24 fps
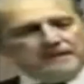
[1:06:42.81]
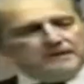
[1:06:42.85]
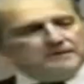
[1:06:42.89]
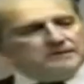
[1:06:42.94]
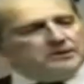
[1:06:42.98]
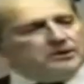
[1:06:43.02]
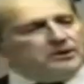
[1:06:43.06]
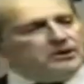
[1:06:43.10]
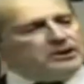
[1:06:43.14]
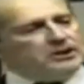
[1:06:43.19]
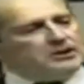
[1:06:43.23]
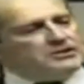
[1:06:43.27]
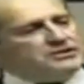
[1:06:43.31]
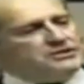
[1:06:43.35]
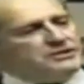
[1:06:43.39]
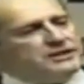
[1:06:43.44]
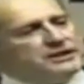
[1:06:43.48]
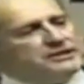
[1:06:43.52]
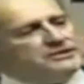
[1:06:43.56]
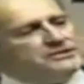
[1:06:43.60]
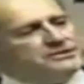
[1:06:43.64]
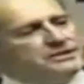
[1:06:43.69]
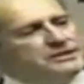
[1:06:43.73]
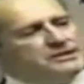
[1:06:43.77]
August
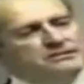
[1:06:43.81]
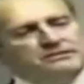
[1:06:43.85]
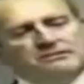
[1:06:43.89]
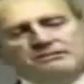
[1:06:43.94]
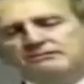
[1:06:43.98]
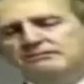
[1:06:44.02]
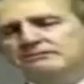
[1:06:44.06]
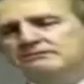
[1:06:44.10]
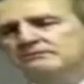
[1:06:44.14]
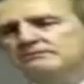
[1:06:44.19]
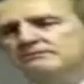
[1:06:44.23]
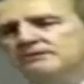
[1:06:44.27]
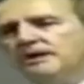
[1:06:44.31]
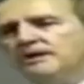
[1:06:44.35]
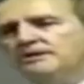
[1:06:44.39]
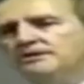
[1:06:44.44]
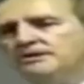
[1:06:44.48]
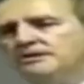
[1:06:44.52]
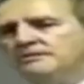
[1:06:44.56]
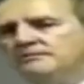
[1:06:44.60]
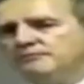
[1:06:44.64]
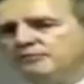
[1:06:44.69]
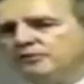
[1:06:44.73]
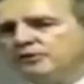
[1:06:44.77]
19th,
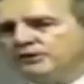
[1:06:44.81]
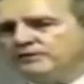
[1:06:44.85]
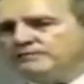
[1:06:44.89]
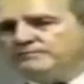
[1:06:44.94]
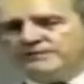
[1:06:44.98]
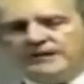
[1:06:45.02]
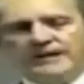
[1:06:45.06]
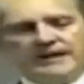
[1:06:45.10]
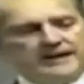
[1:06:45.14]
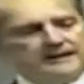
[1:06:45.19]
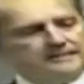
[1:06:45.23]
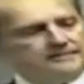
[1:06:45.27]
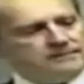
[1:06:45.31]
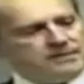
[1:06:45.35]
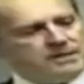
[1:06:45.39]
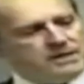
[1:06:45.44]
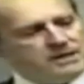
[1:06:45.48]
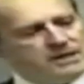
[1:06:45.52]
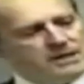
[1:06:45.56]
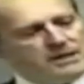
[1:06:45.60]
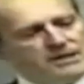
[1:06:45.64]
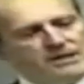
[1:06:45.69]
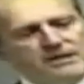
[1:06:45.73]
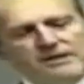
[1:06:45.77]

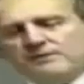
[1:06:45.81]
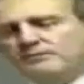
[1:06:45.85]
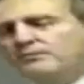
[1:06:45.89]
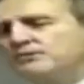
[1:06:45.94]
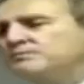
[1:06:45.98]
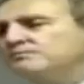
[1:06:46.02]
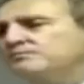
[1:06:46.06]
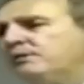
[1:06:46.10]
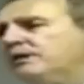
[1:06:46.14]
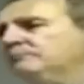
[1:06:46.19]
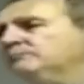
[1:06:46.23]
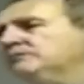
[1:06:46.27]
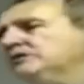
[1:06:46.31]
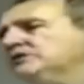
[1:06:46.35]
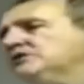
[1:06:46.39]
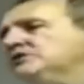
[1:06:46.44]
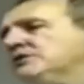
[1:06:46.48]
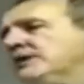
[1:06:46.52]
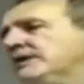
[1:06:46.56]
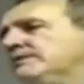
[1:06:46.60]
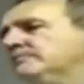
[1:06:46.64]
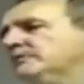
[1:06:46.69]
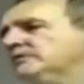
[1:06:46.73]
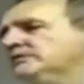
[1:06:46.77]
1945. It was
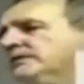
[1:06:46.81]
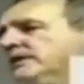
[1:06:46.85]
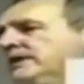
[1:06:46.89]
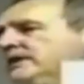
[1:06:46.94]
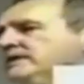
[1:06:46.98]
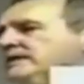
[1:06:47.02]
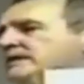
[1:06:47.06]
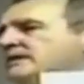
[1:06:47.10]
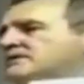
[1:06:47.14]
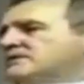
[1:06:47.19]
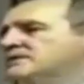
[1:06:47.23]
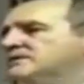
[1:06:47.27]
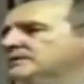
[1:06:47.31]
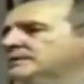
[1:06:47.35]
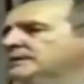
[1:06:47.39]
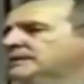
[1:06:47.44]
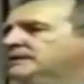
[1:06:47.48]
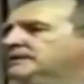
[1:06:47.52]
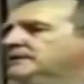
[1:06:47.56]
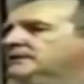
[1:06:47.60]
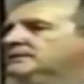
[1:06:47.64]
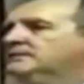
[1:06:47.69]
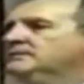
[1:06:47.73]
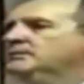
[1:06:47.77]
published
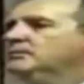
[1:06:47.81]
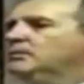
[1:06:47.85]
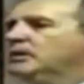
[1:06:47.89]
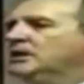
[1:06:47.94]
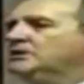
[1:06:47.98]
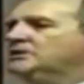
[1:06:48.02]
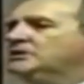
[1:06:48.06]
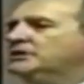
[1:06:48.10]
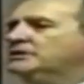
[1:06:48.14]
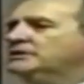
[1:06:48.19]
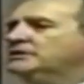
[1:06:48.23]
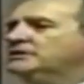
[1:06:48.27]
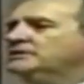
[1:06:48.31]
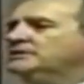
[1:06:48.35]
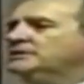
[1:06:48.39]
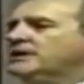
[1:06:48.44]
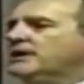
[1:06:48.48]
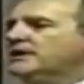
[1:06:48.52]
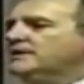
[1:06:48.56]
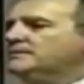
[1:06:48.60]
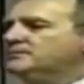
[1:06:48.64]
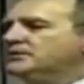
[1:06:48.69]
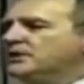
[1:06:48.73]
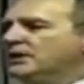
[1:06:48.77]
simultaneously in the Washington
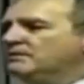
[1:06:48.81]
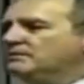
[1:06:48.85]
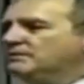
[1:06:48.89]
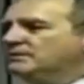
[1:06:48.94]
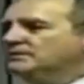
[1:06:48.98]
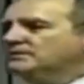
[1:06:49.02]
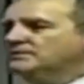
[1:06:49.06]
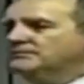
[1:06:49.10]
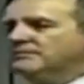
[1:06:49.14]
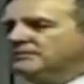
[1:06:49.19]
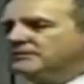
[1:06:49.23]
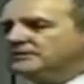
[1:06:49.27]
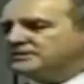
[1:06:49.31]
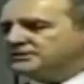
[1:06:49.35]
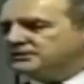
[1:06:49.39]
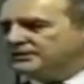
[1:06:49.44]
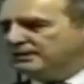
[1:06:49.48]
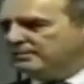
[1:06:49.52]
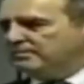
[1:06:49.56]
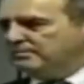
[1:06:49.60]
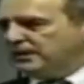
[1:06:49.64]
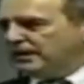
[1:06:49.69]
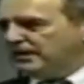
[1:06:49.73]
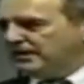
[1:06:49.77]
Times Herald the very
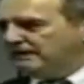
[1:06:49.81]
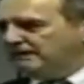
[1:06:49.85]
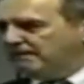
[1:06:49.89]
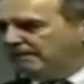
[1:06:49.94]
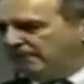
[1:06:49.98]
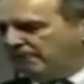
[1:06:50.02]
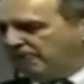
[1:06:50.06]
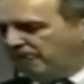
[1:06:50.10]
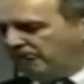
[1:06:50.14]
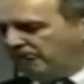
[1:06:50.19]
same day.